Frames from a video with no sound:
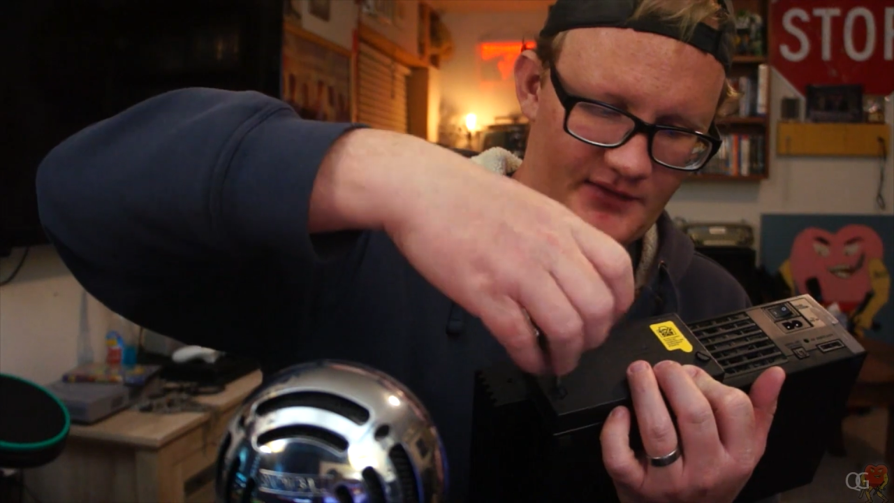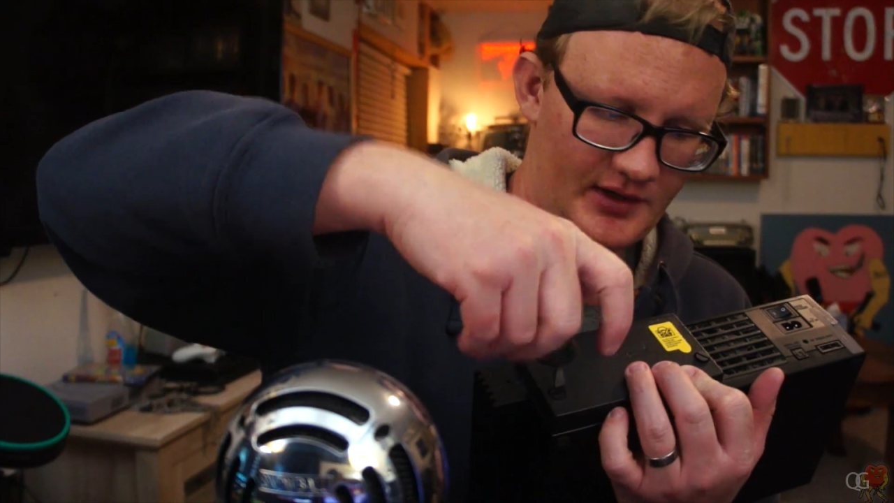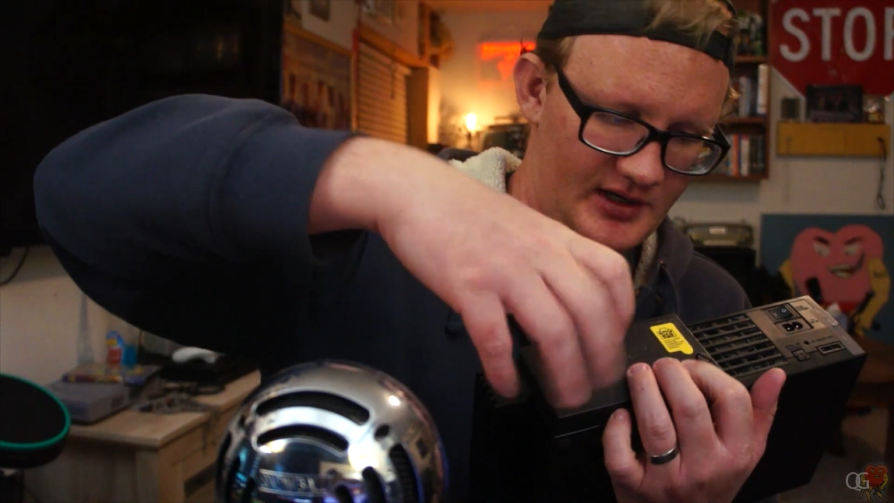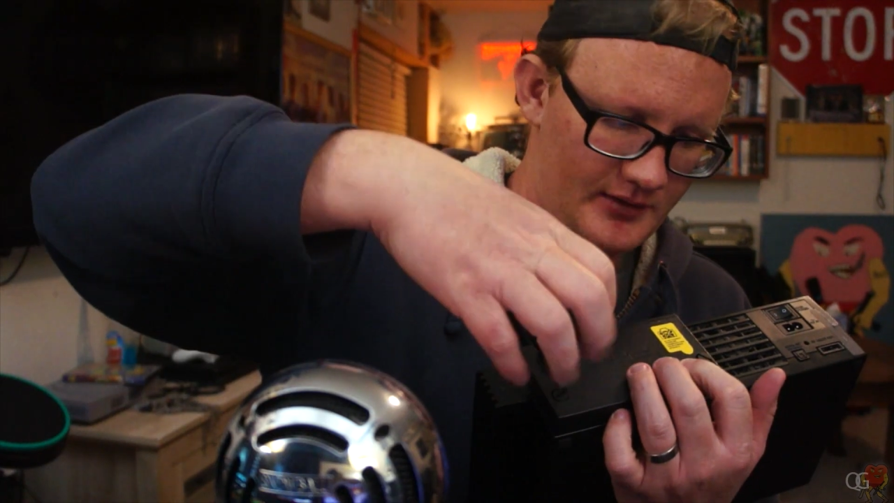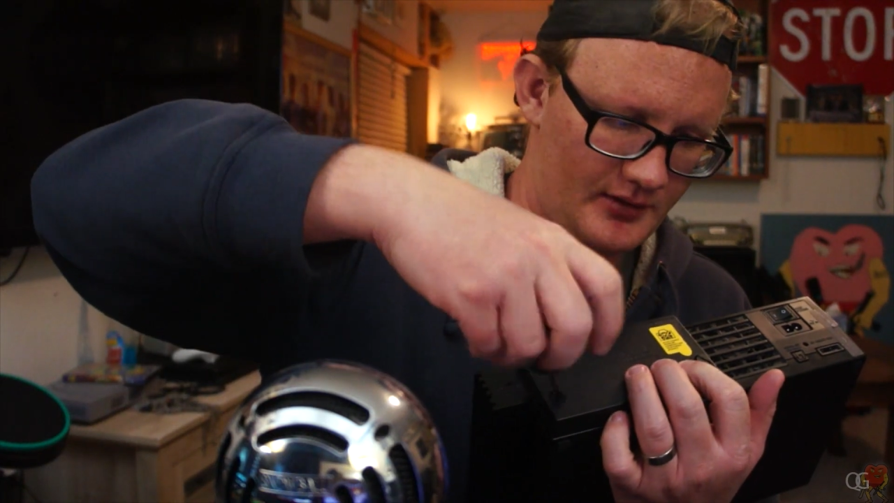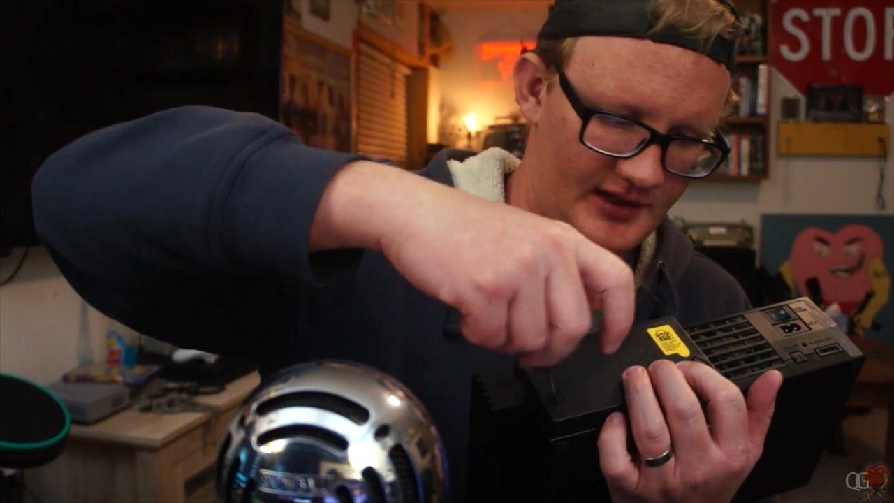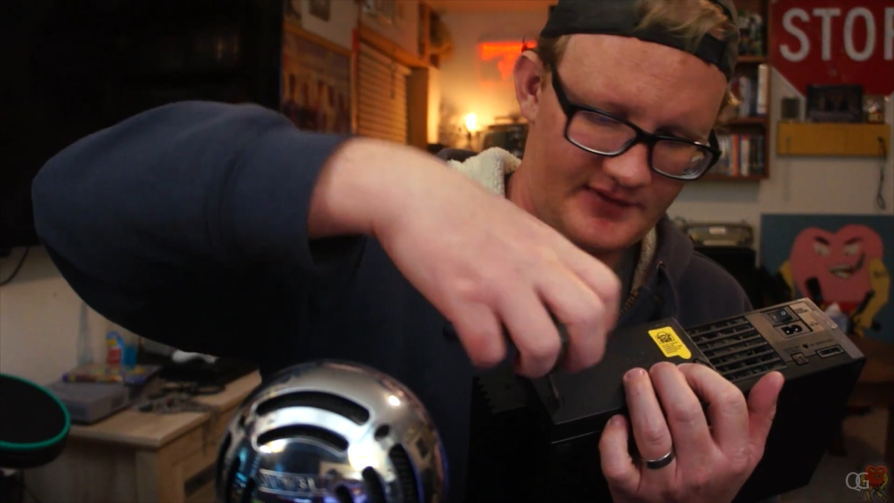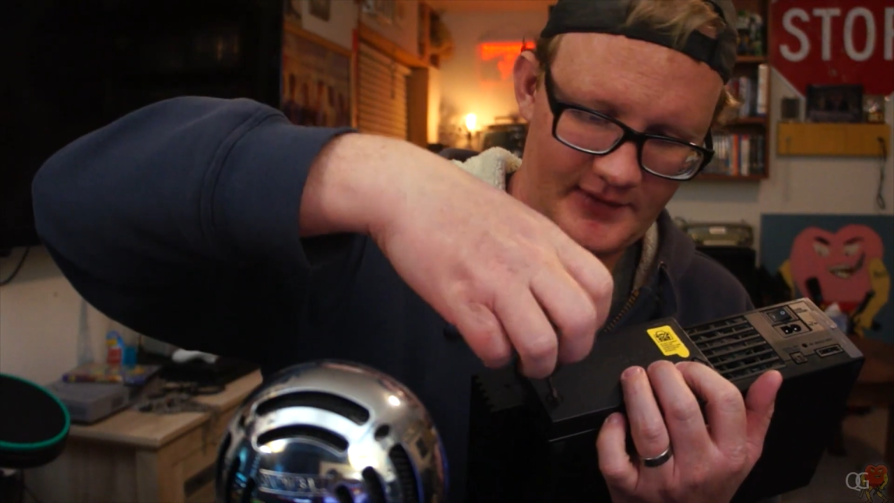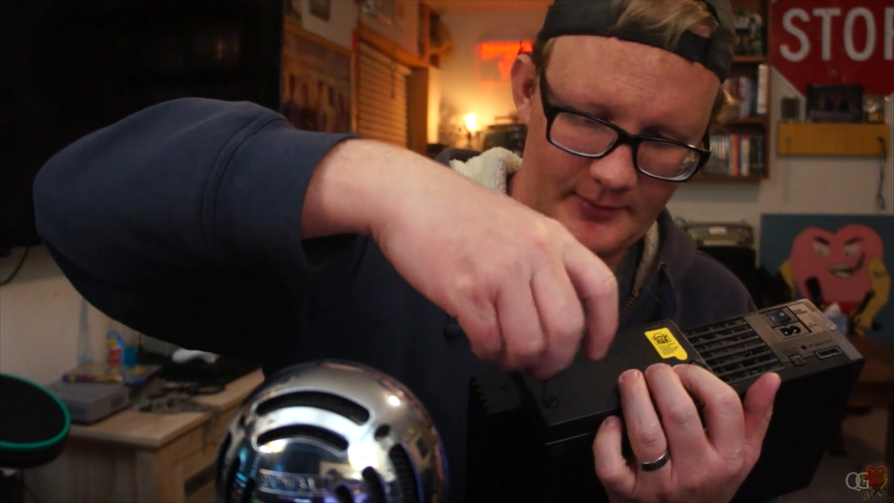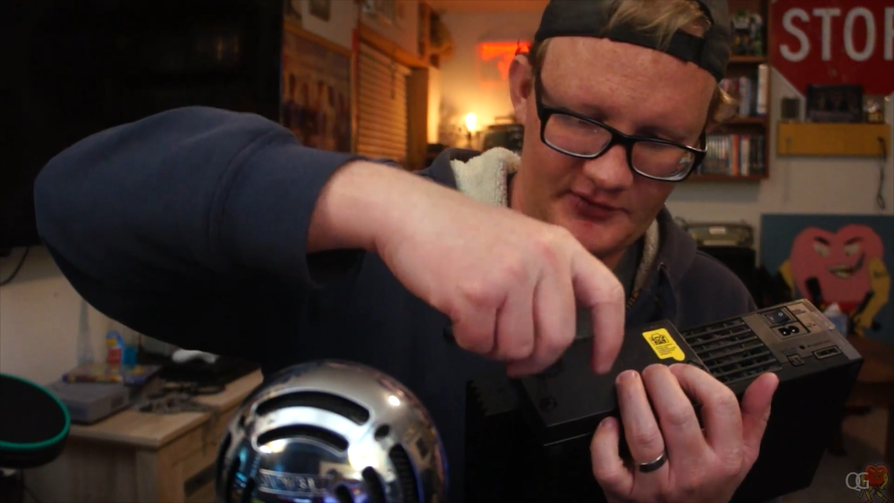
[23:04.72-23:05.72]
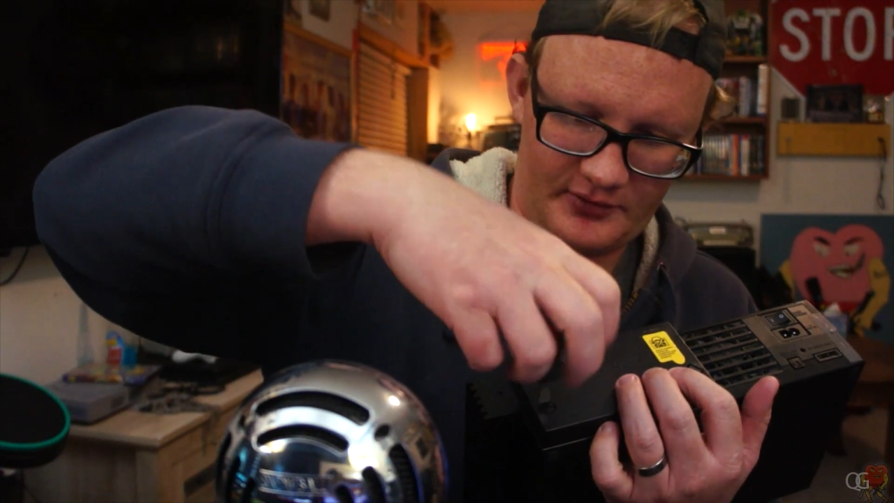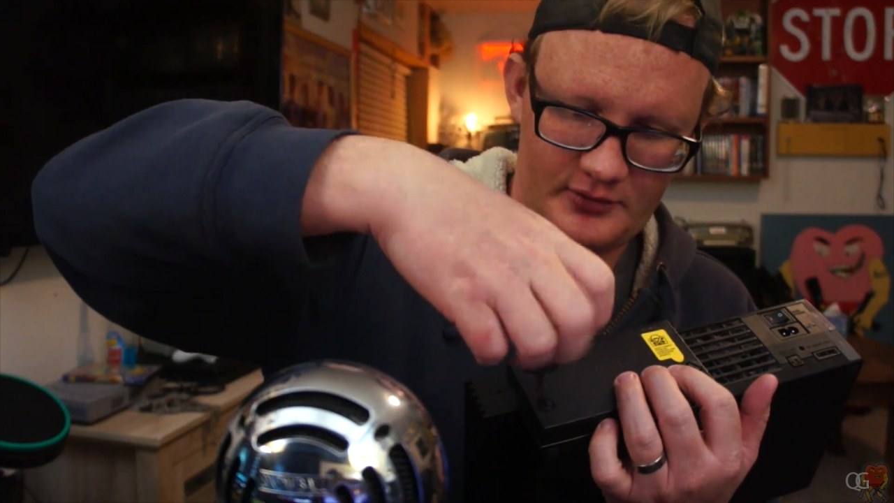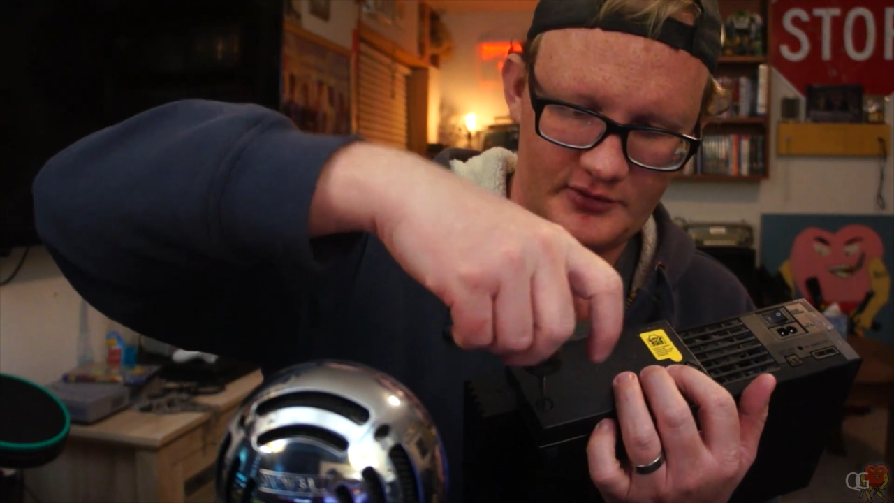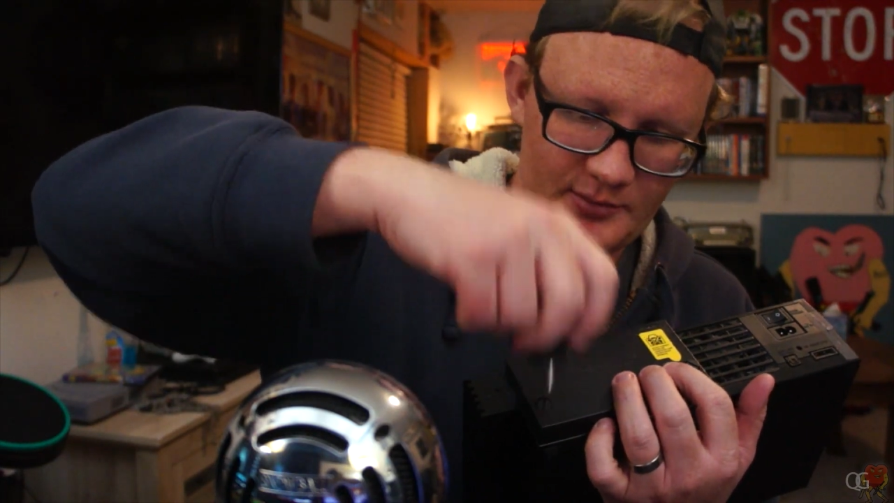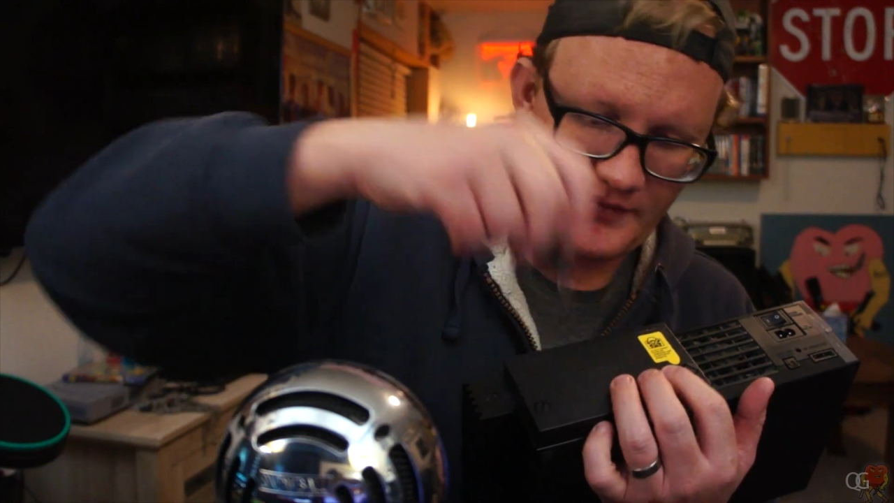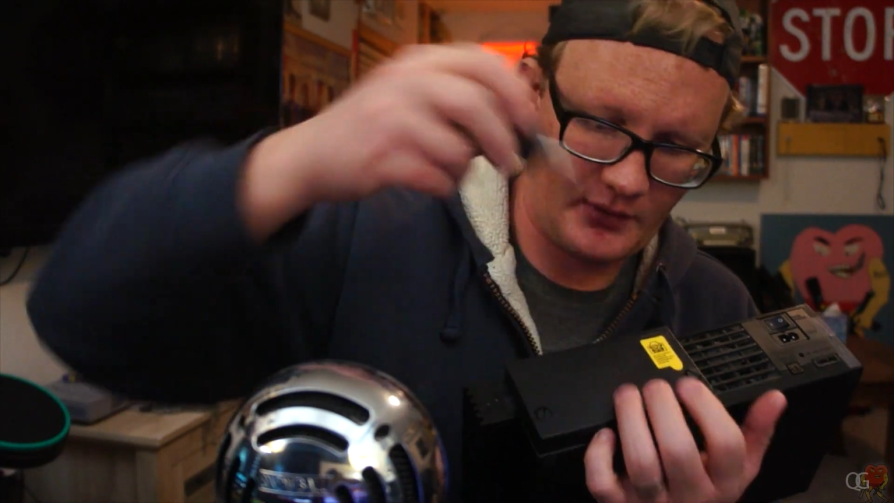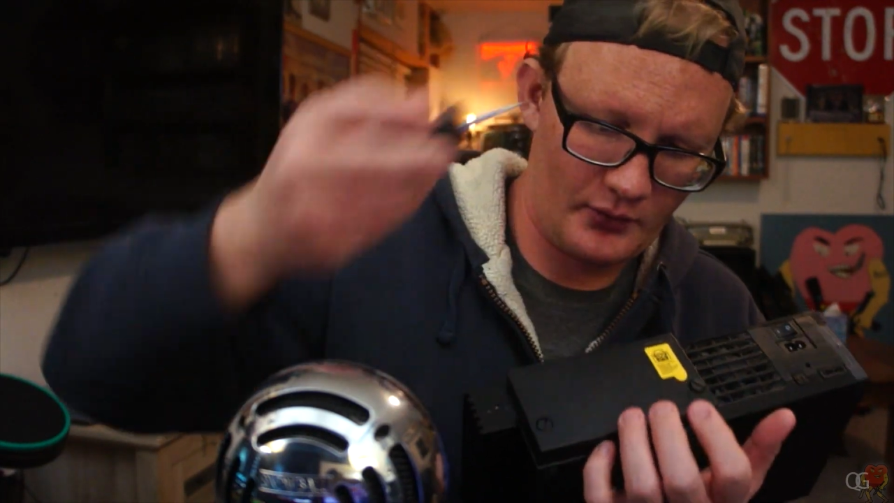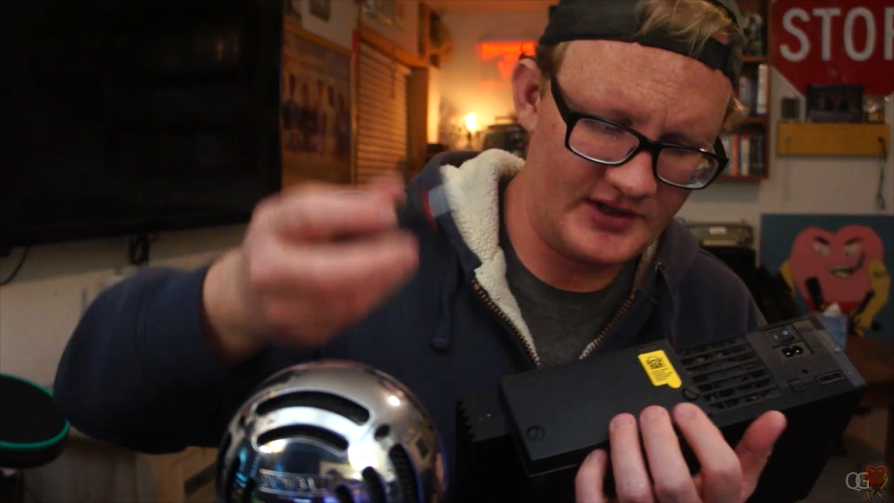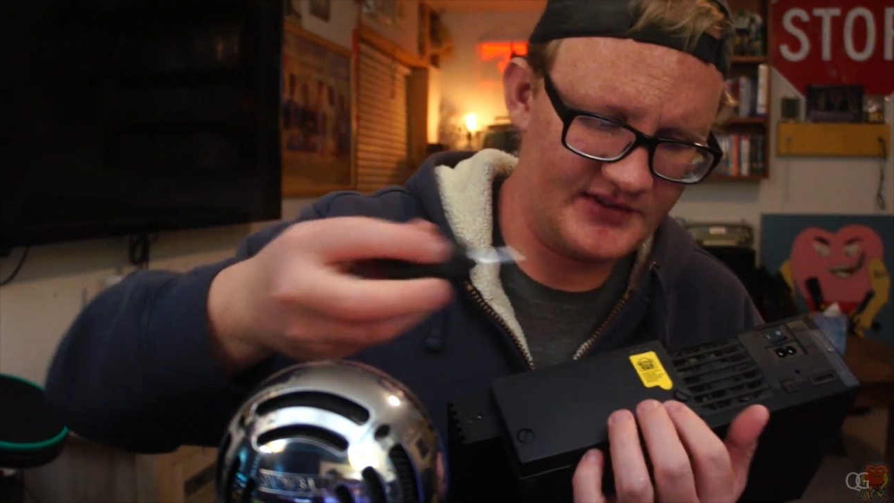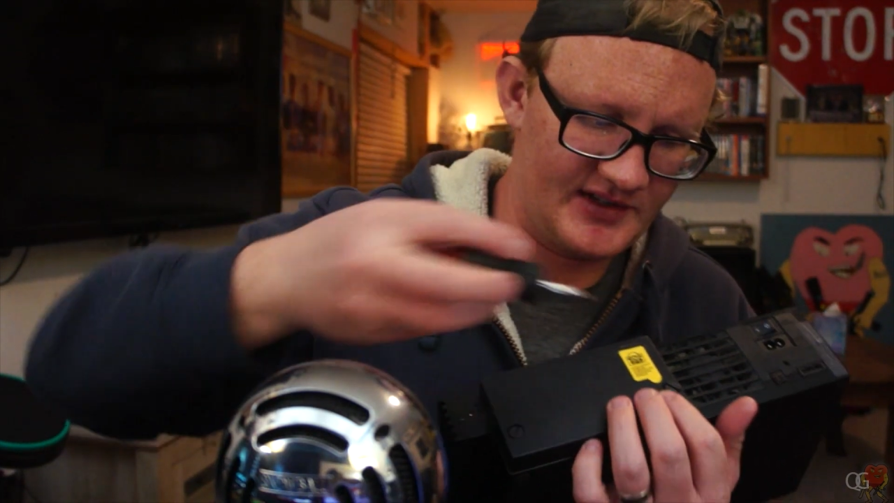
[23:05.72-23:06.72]
funny how they're like thumb screws, but they're
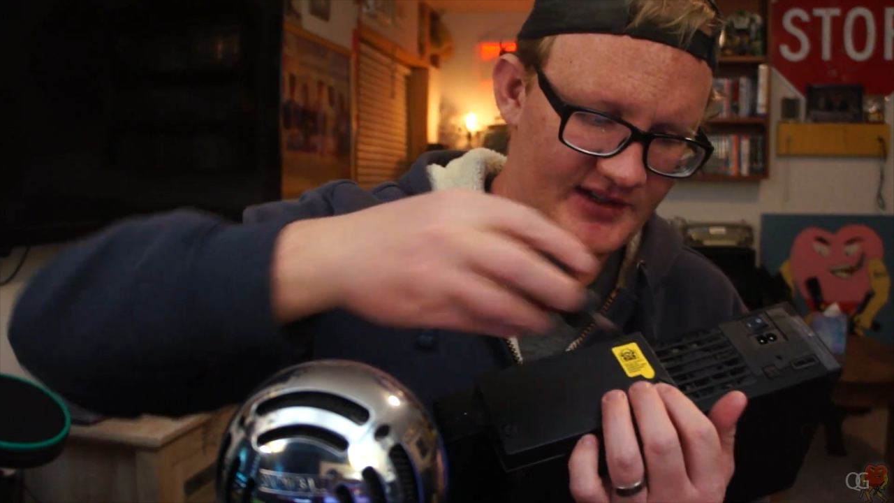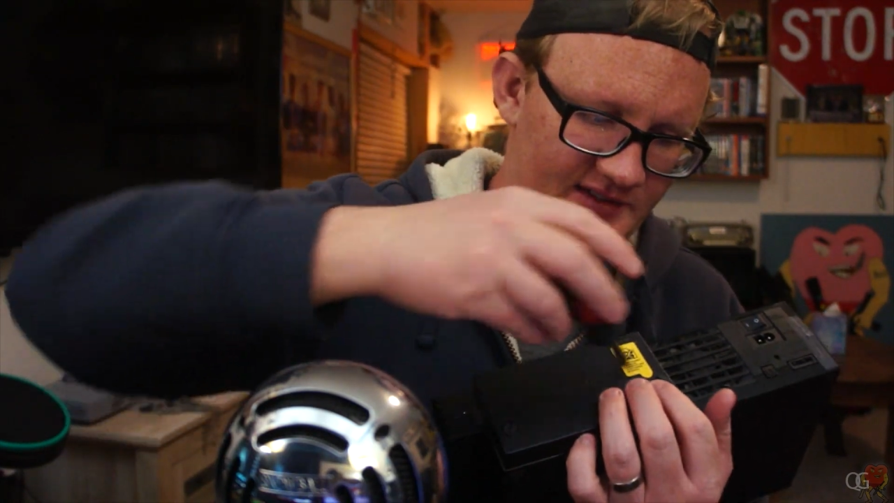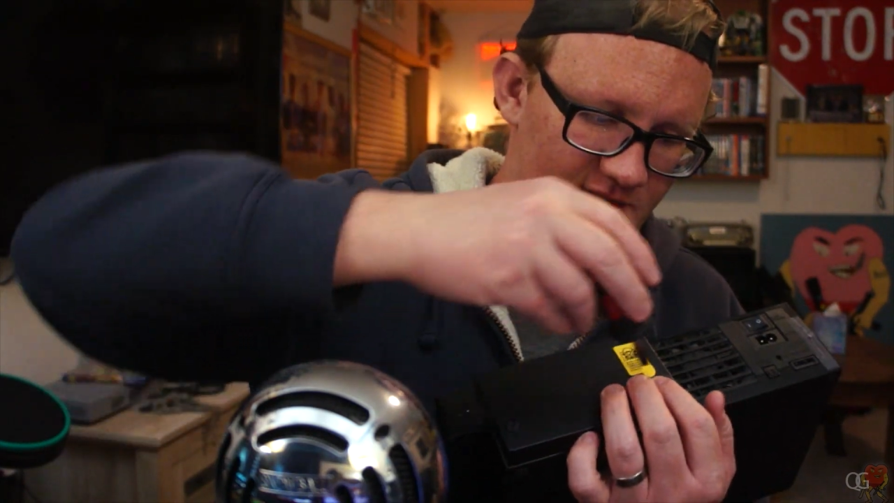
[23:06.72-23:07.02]
recessed